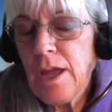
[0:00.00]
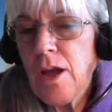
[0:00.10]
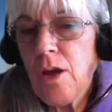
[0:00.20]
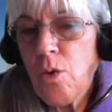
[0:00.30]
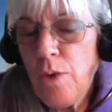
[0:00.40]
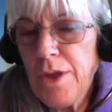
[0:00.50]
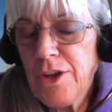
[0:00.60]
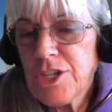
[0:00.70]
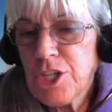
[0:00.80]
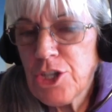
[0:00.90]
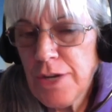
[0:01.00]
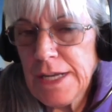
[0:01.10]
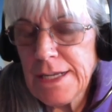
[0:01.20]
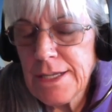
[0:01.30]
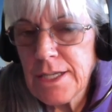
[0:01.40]
with your
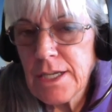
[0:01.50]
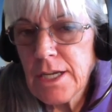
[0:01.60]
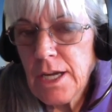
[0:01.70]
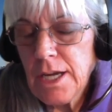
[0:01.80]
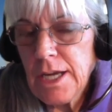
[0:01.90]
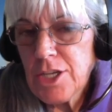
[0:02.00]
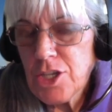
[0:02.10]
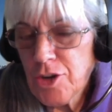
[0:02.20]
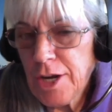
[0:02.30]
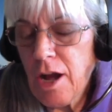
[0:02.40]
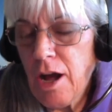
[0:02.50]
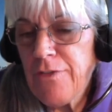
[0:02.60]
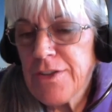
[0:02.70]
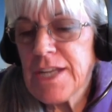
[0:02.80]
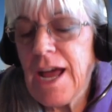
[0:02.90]
students during
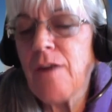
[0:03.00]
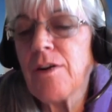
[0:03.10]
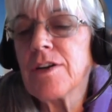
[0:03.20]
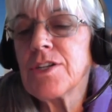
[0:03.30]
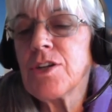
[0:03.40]
office hours,